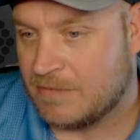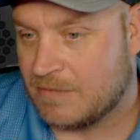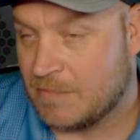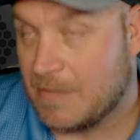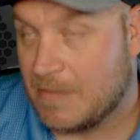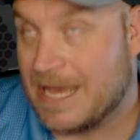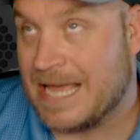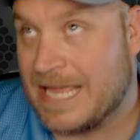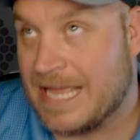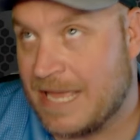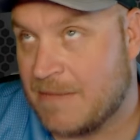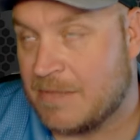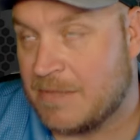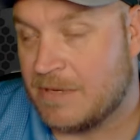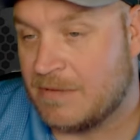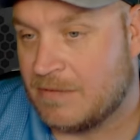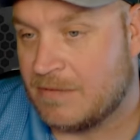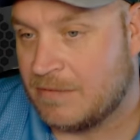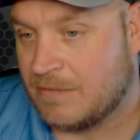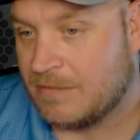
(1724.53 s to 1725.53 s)
I
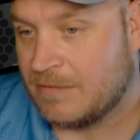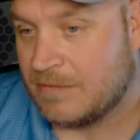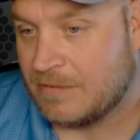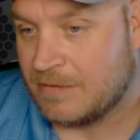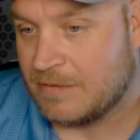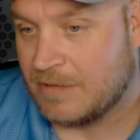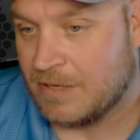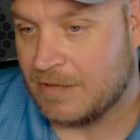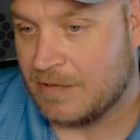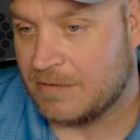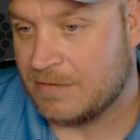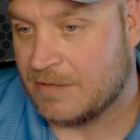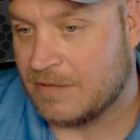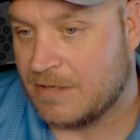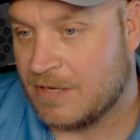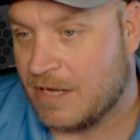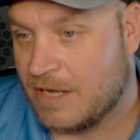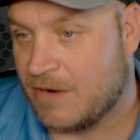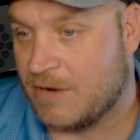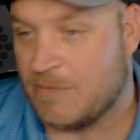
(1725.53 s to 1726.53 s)

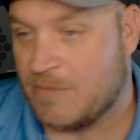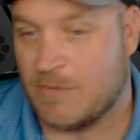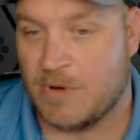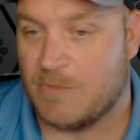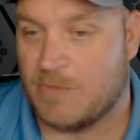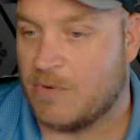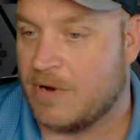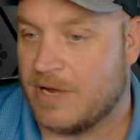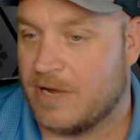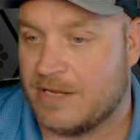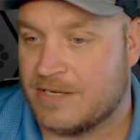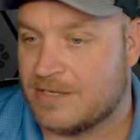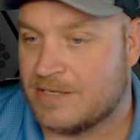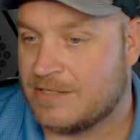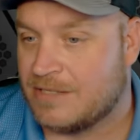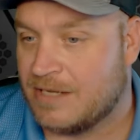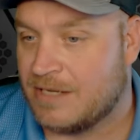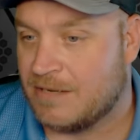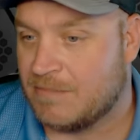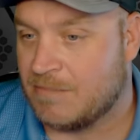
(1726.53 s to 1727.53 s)
don't know what word I just
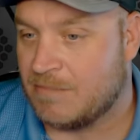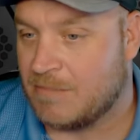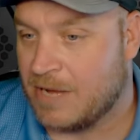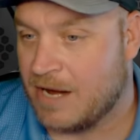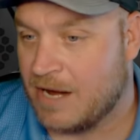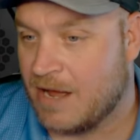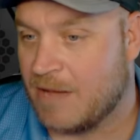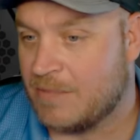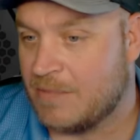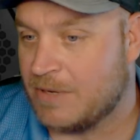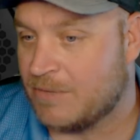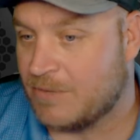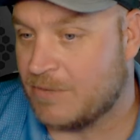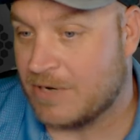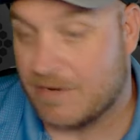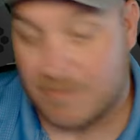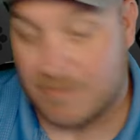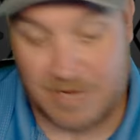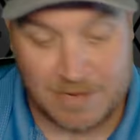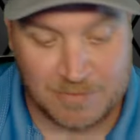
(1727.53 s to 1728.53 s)
said. Miami,
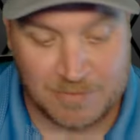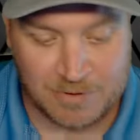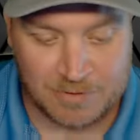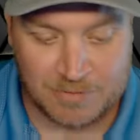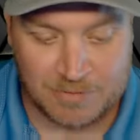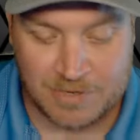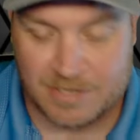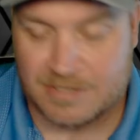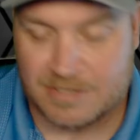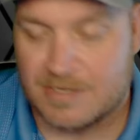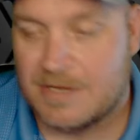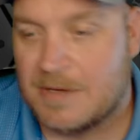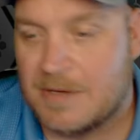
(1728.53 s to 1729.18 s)
whatever that word was.